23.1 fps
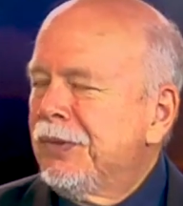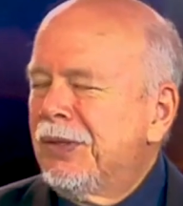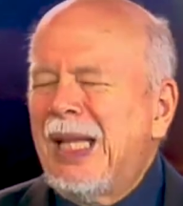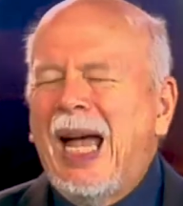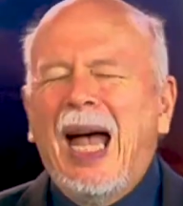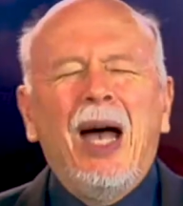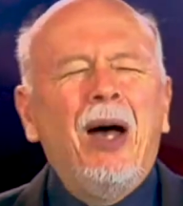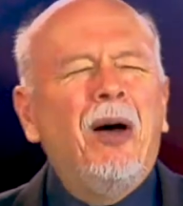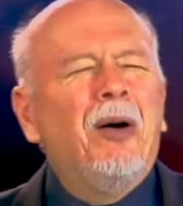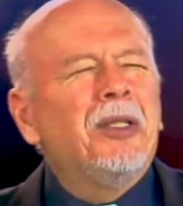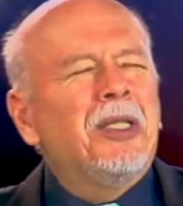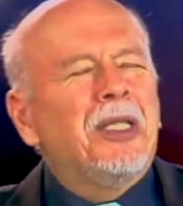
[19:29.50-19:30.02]

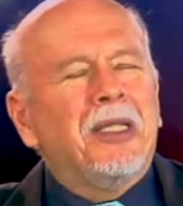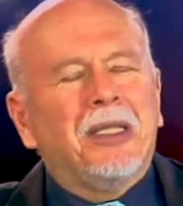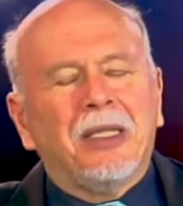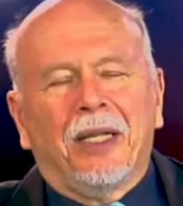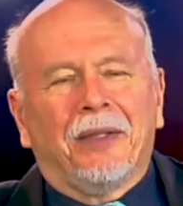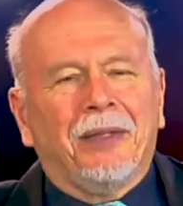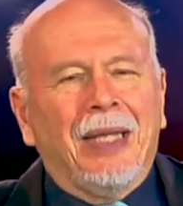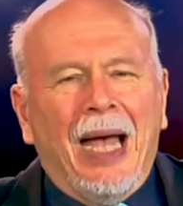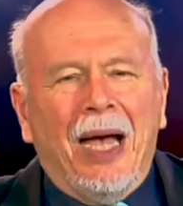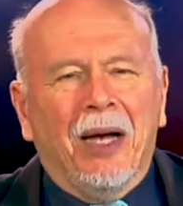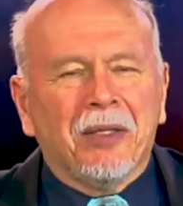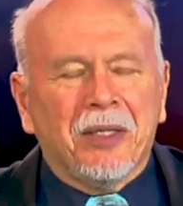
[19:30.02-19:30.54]
thousands
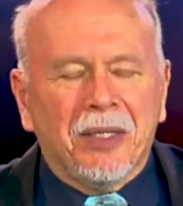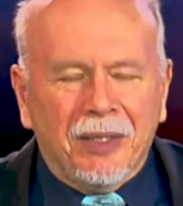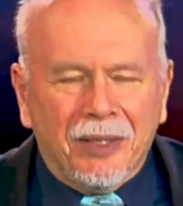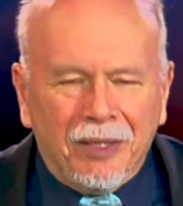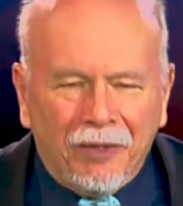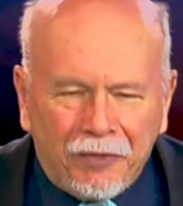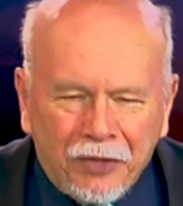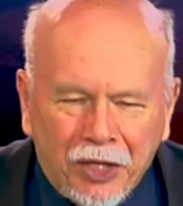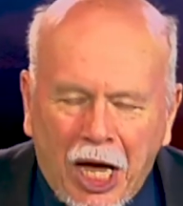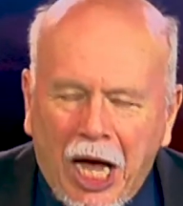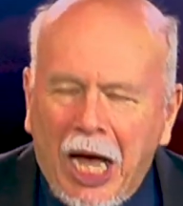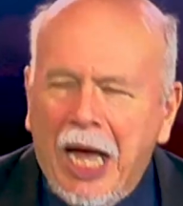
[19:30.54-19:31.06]
and thousands
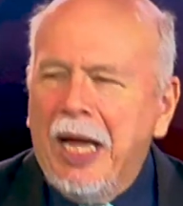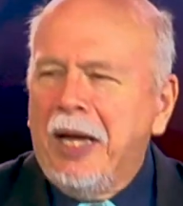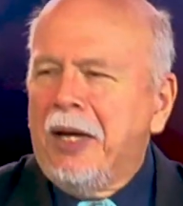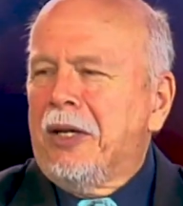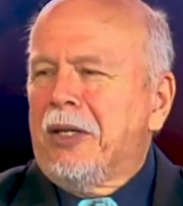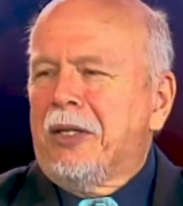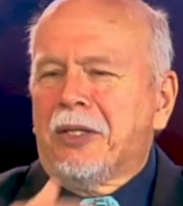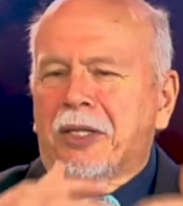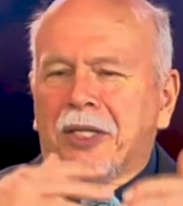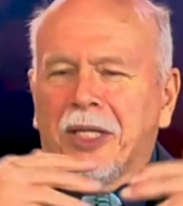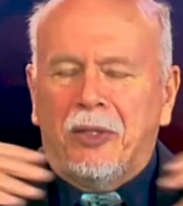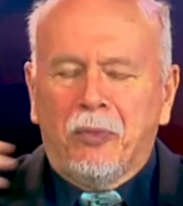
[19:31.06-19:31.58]
of
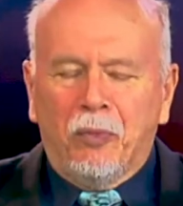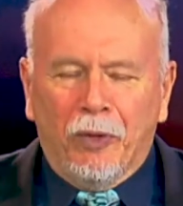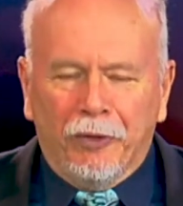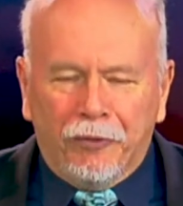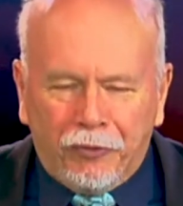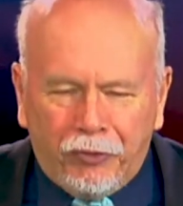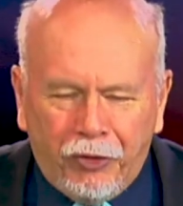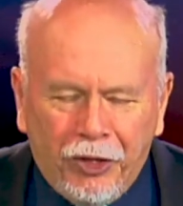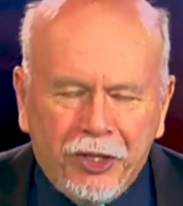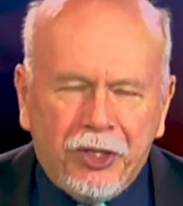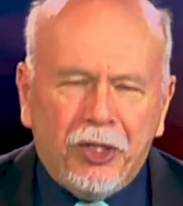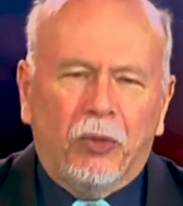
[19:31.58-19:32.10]
tires and
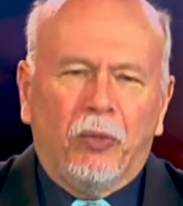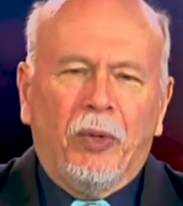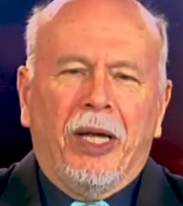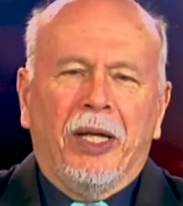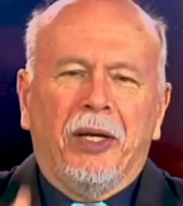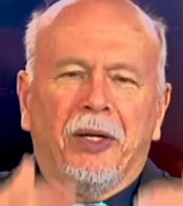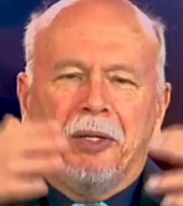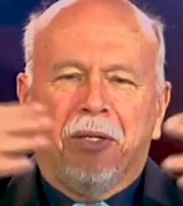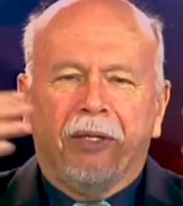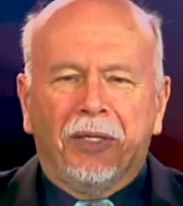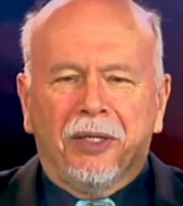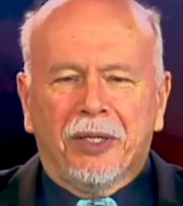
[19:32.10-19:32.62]

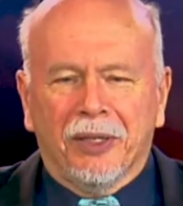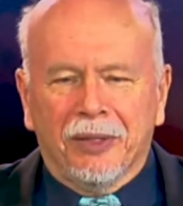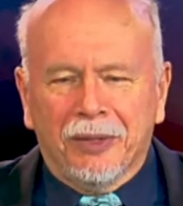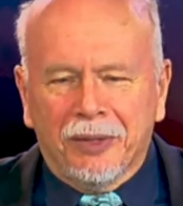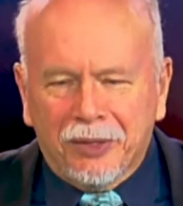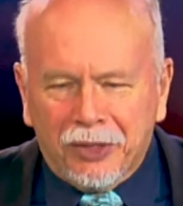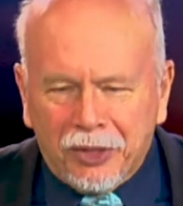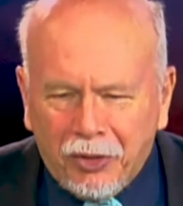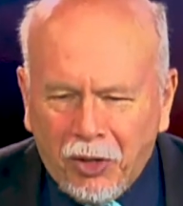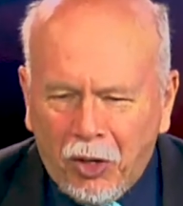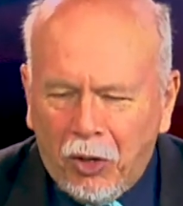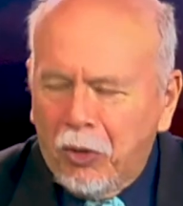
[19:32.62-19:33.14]
refrigerators
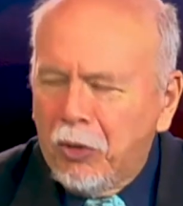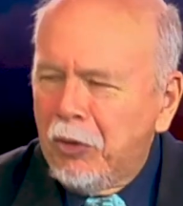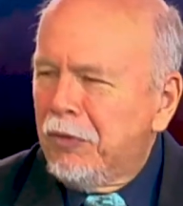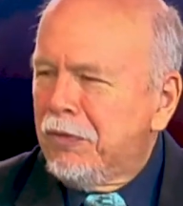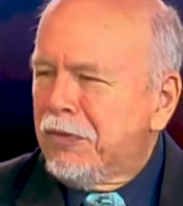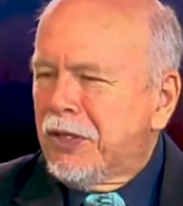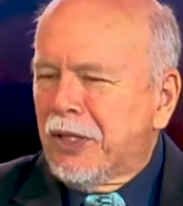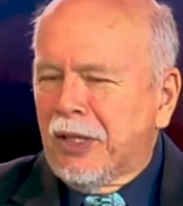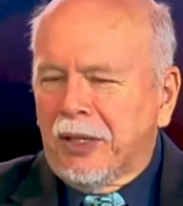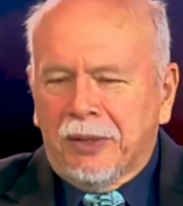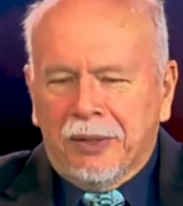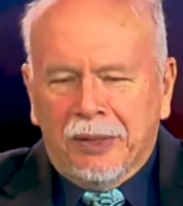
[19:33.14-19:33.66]
and
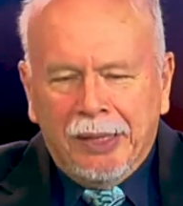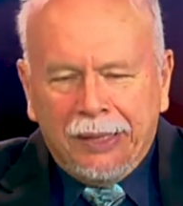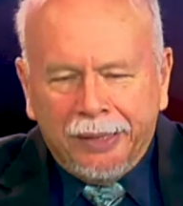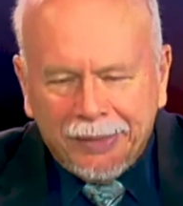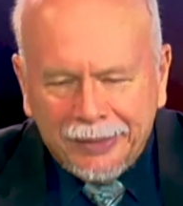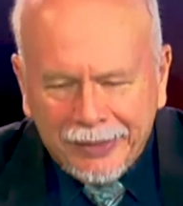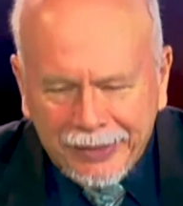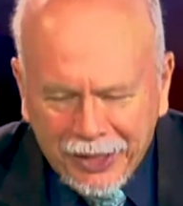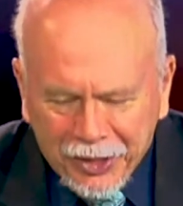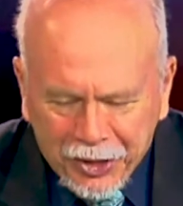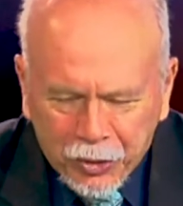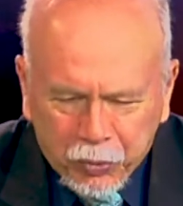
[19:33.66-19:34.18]
stoves and
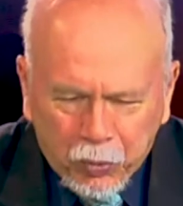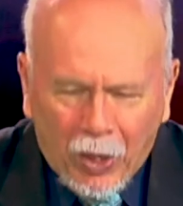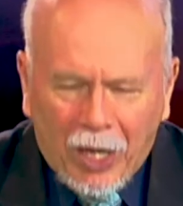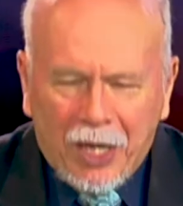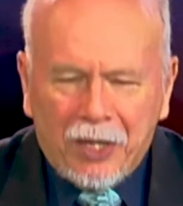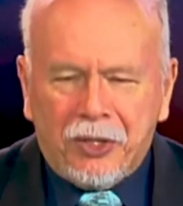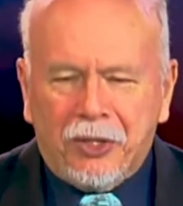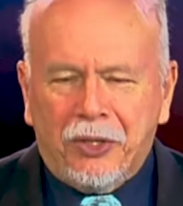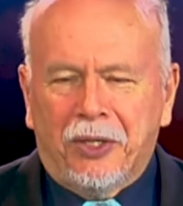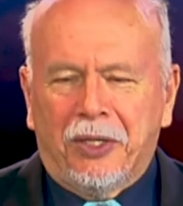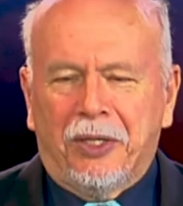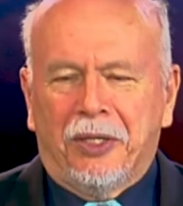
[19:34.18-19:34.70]

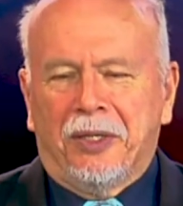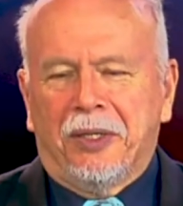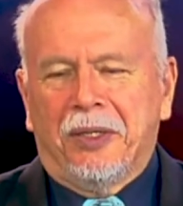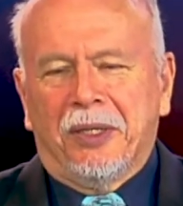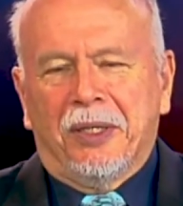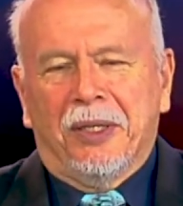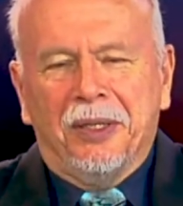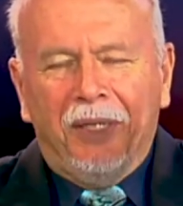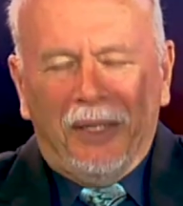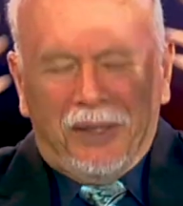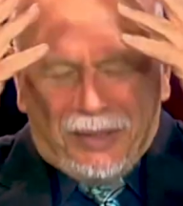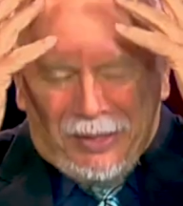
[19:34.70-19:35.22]

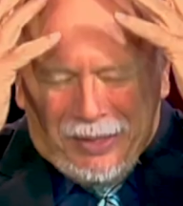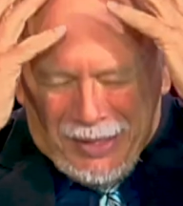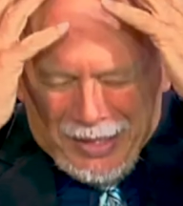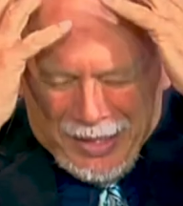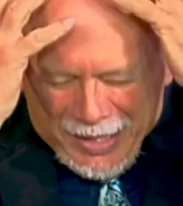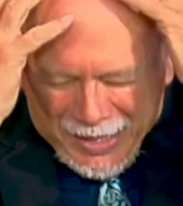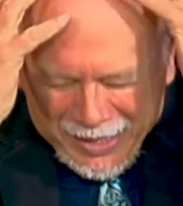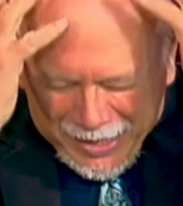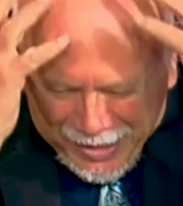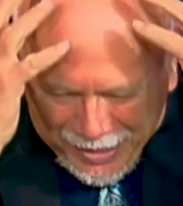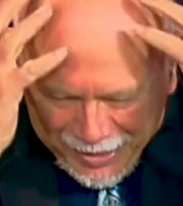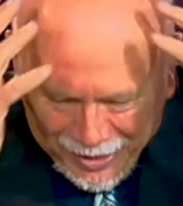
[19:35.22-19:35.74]
dishwashers are just
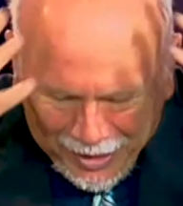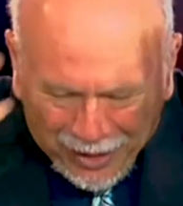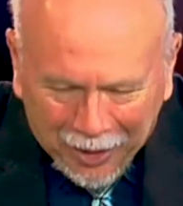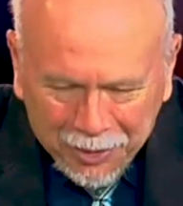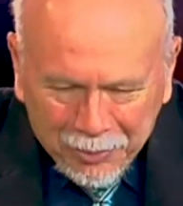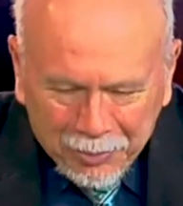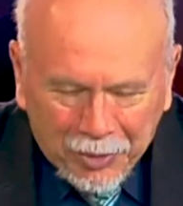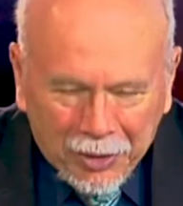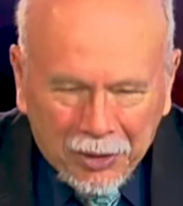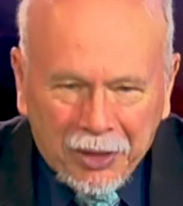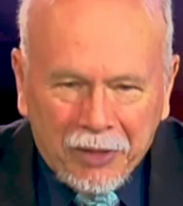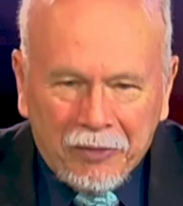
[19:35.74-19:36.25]

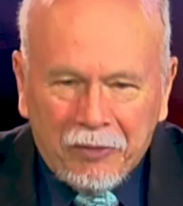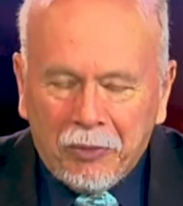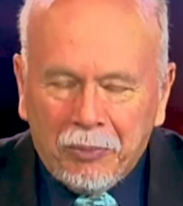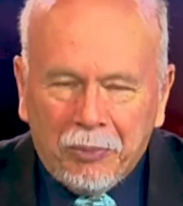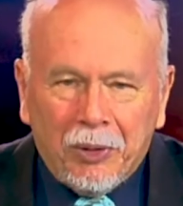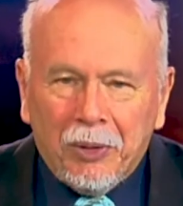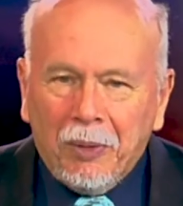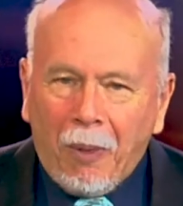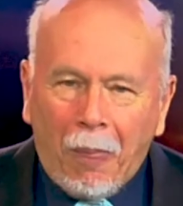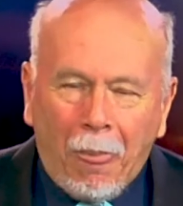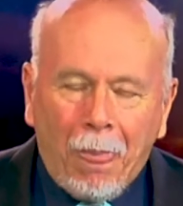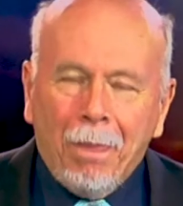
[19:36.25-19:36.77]

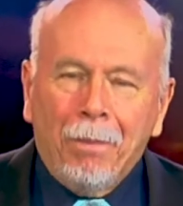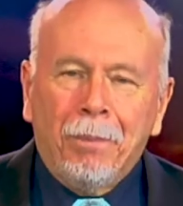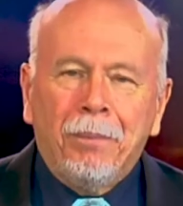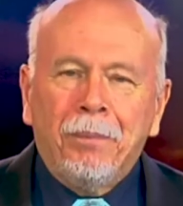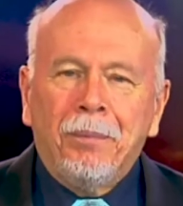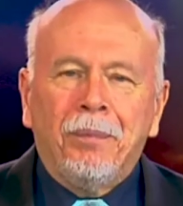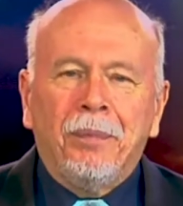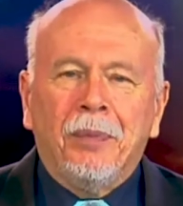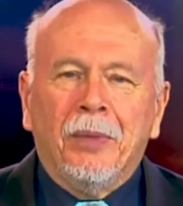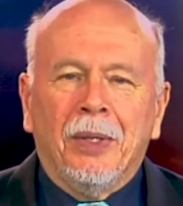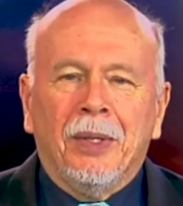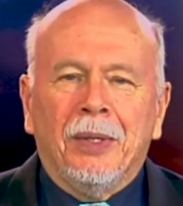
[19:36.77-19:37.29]
unbelievable,
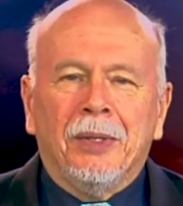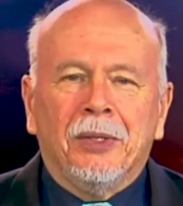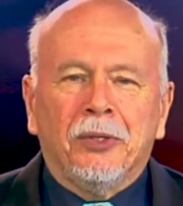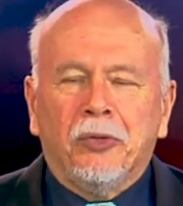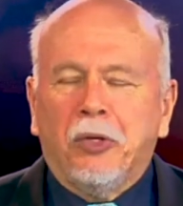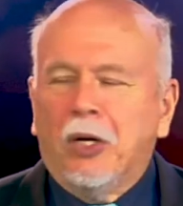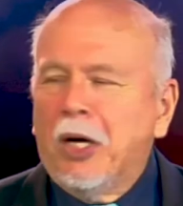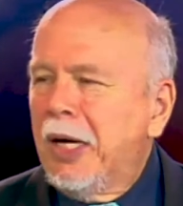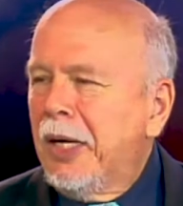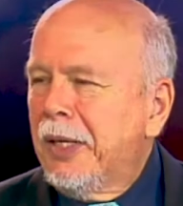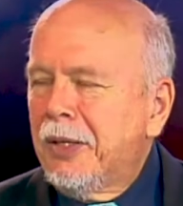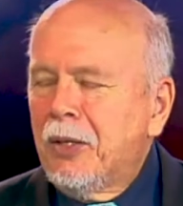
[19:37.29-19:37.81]

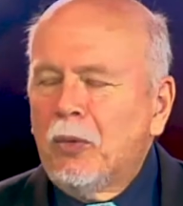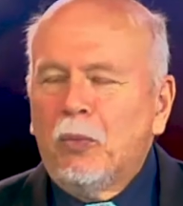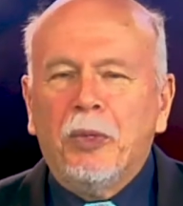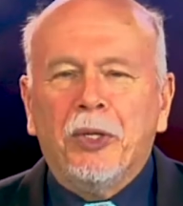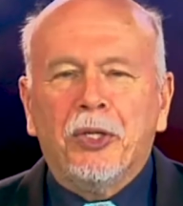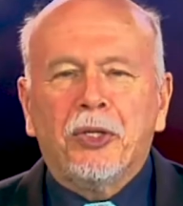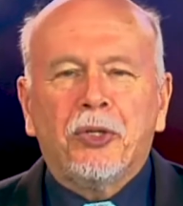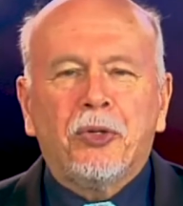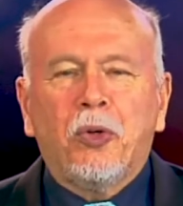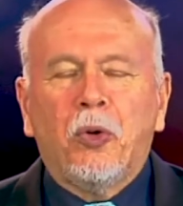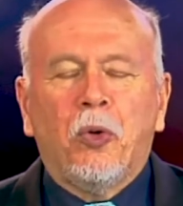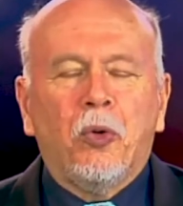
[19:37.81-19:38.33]
trying to
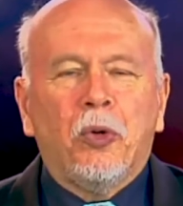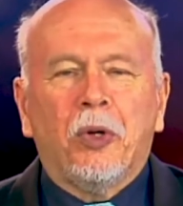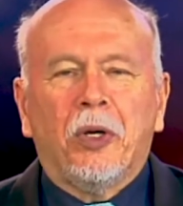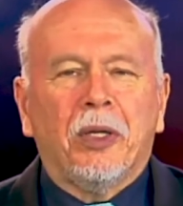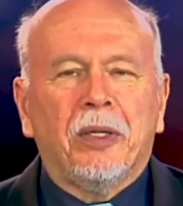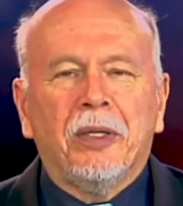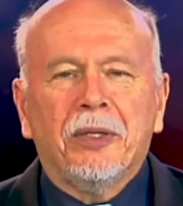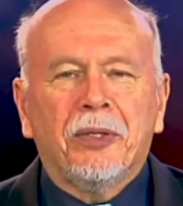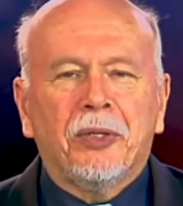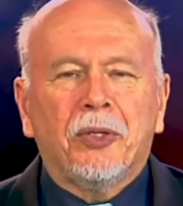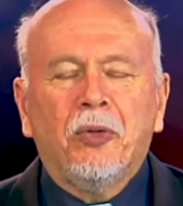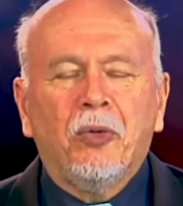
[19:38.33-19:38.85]
restore
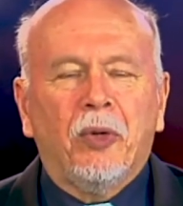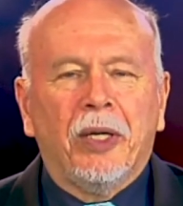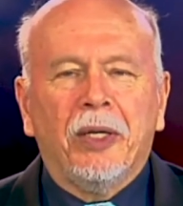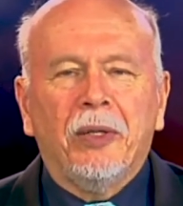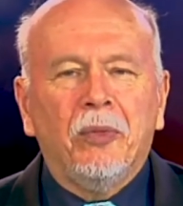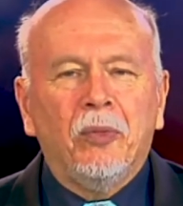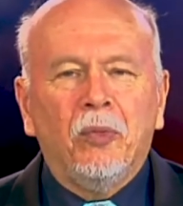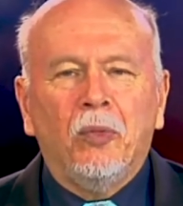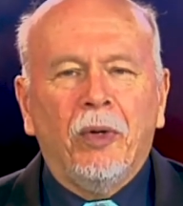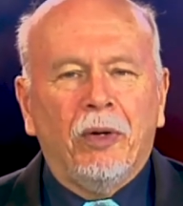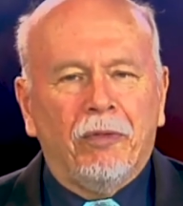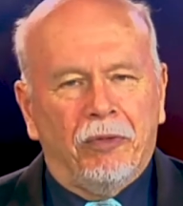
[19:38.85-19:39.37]
this great
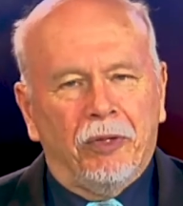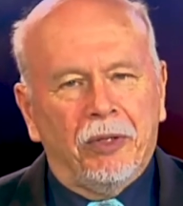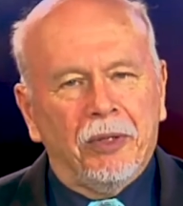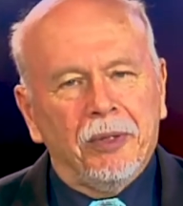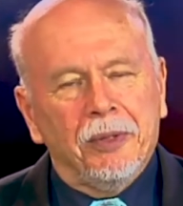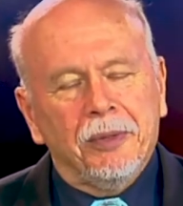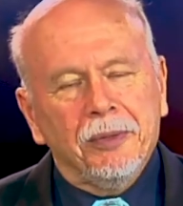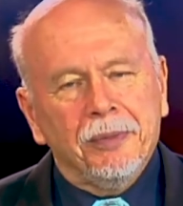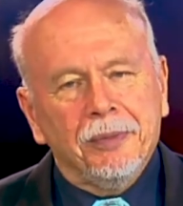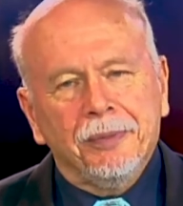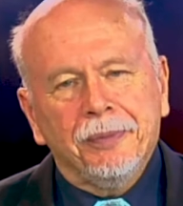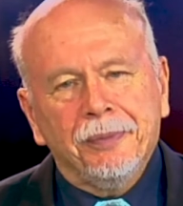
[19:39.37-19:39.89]

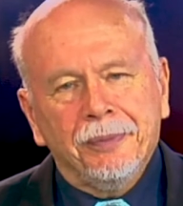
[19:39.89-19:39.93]
river.